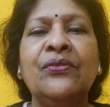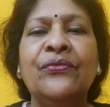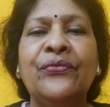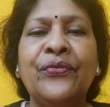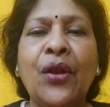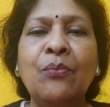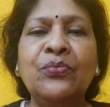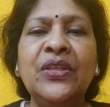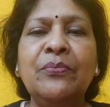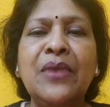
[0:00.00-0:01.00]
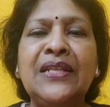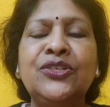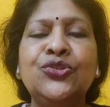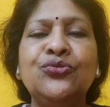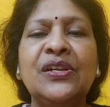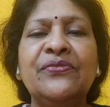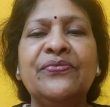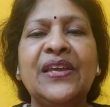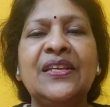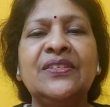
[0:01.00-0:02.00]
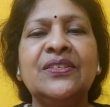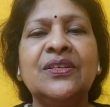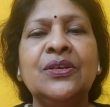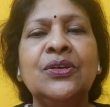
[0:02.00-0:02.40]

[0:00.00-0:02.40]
from the menstrual phase